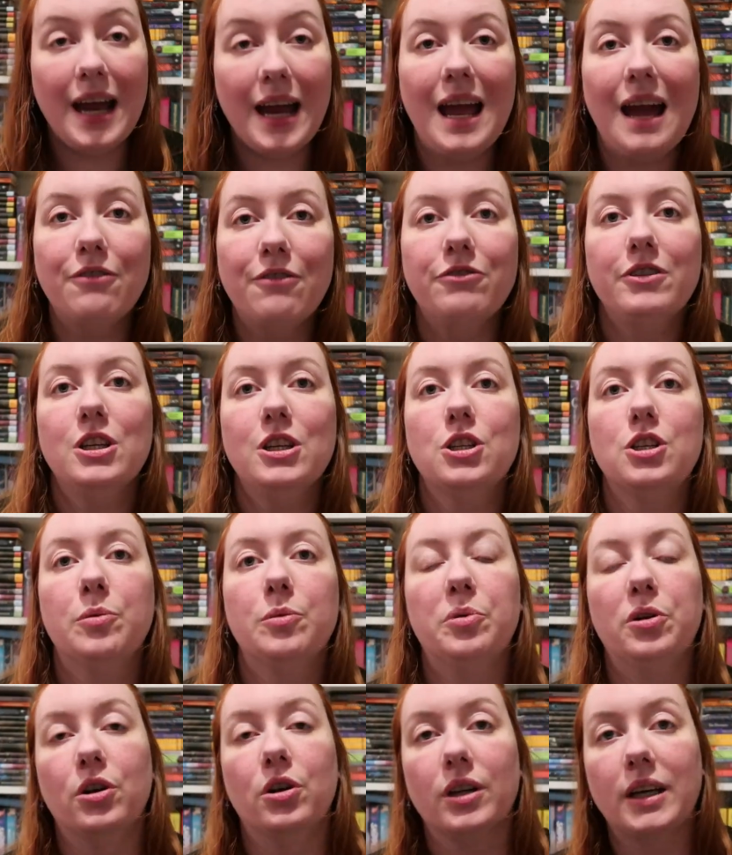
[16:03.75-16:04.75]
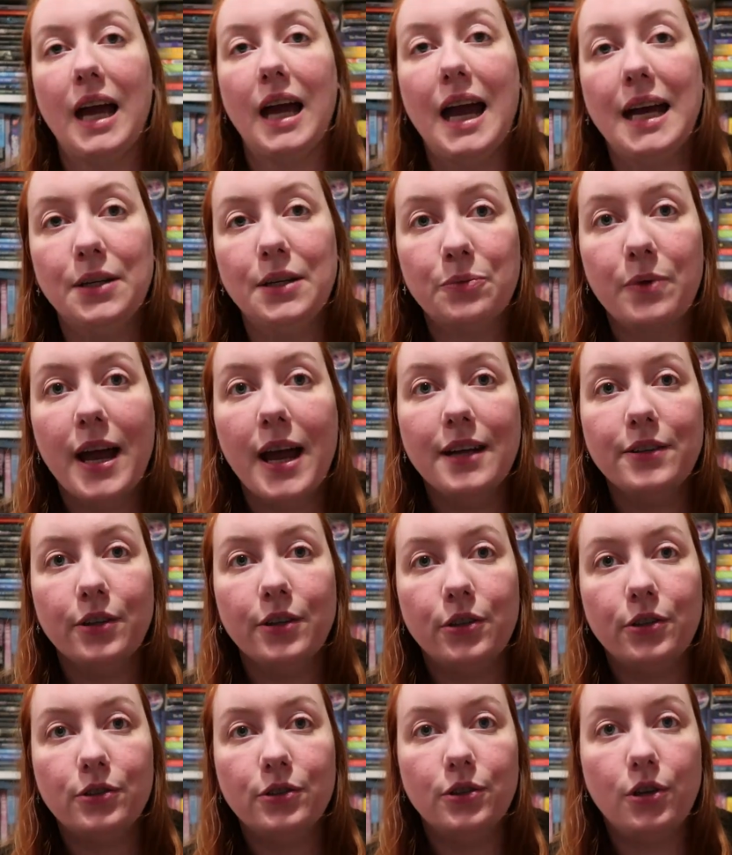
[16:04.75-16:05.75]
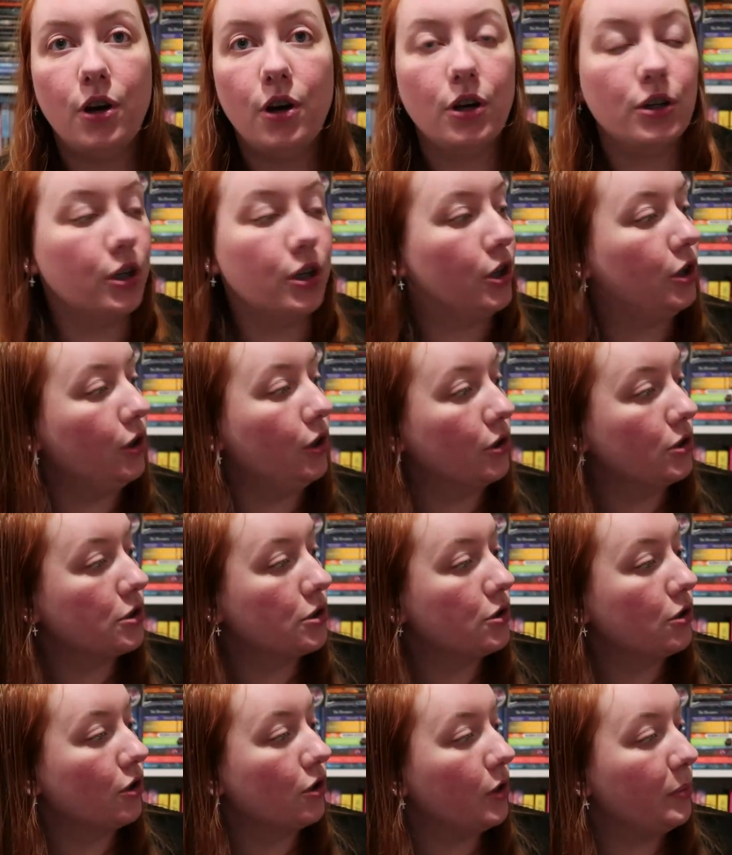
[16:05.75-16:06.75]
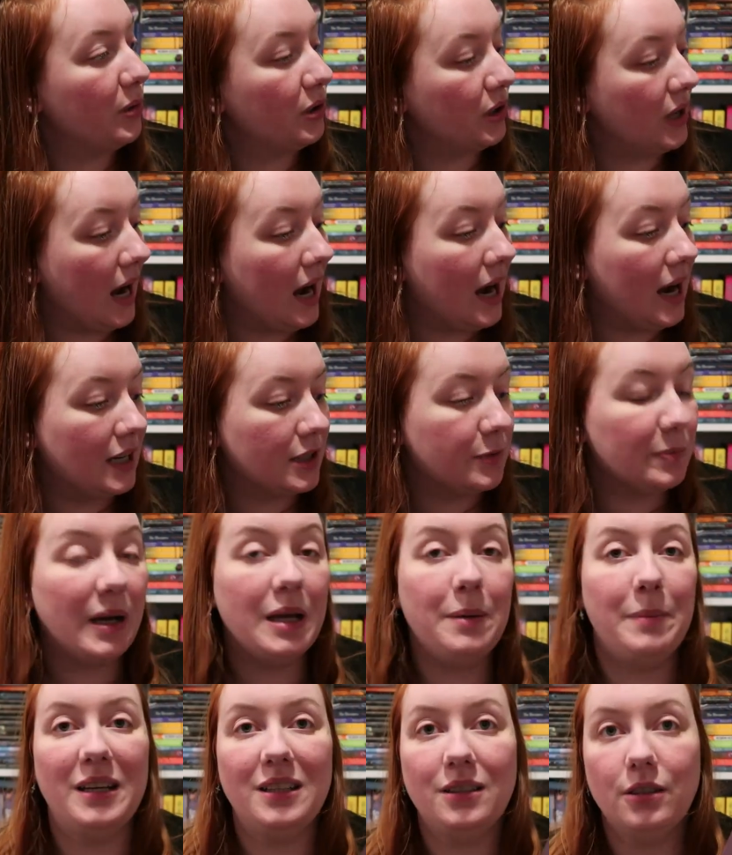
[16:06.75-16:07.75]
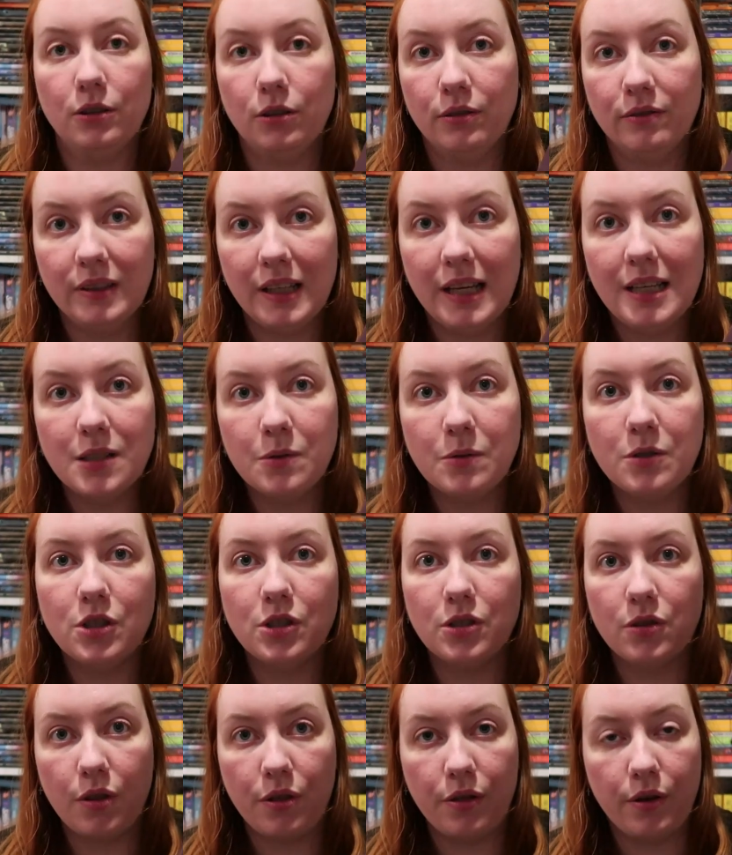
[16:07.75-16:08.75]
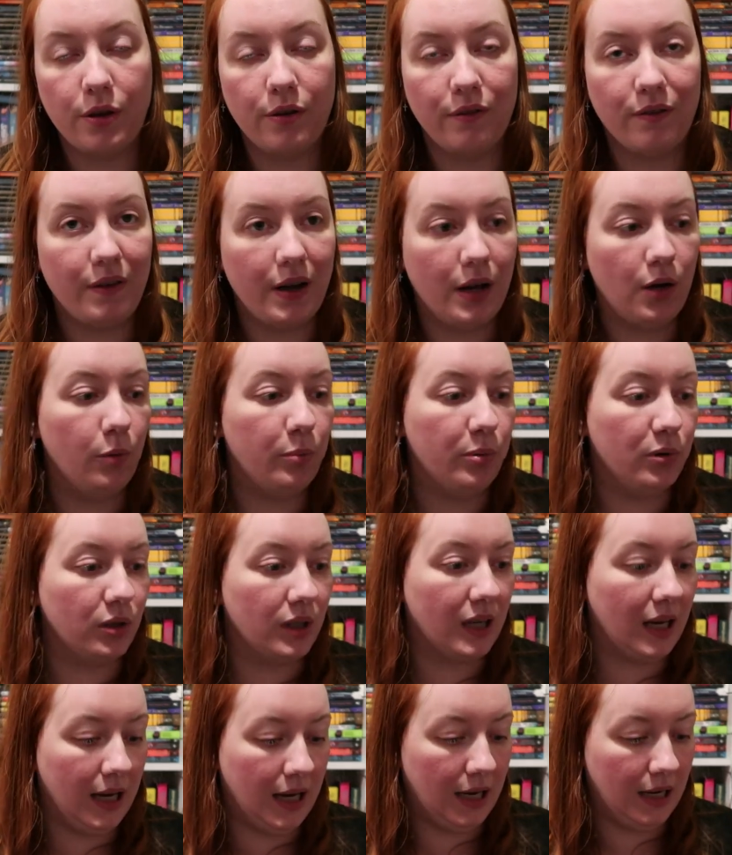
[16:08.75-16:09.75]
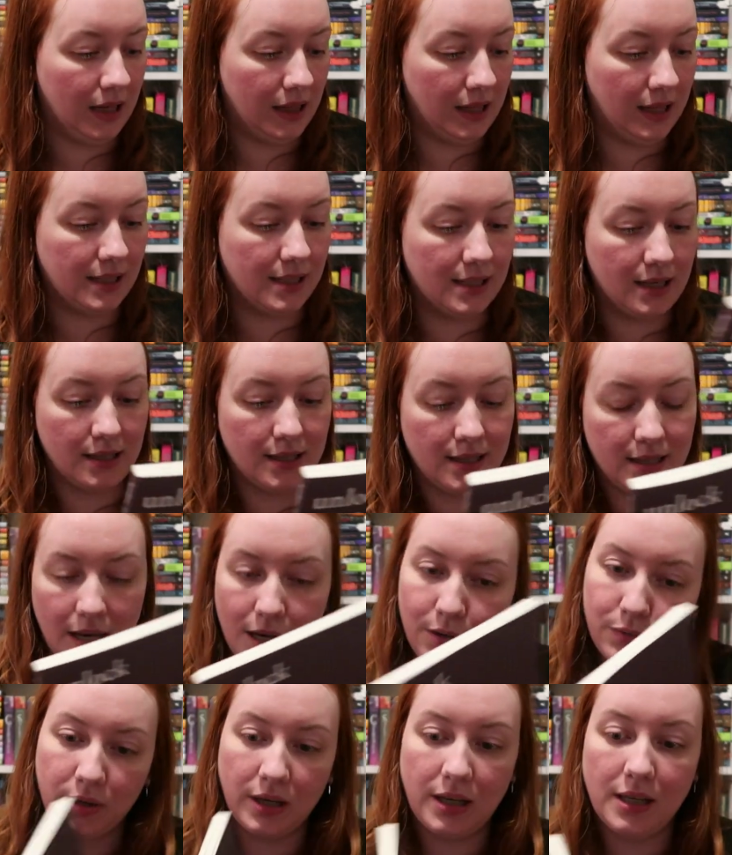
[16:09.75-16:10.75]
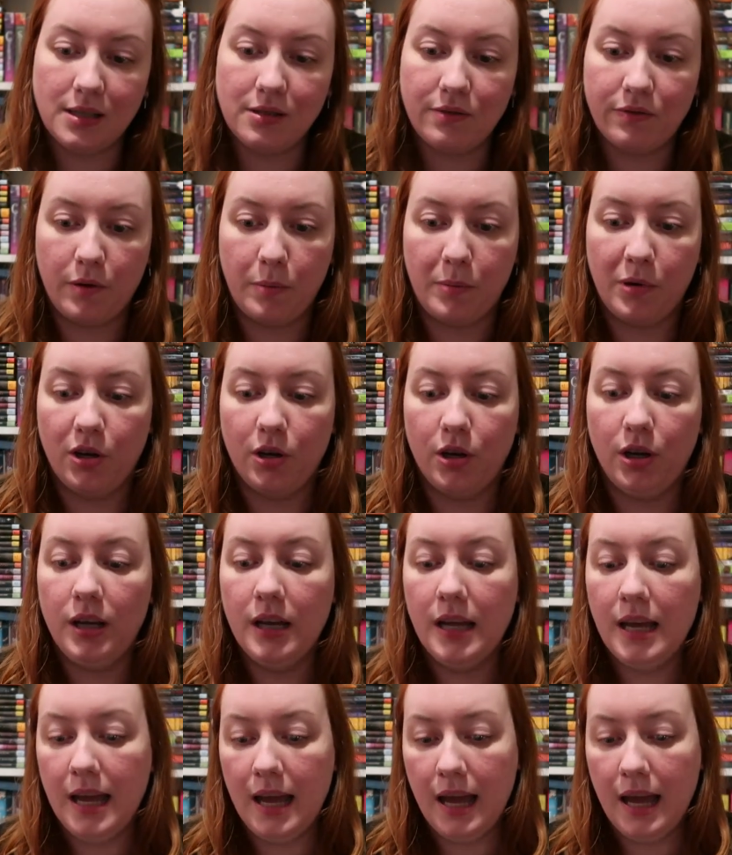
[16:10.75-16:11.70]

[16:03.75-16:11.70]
I have finished a book. I read Unlock Your Storybook Heart by Amanda Lovelace, which is the third and final book in this series from her.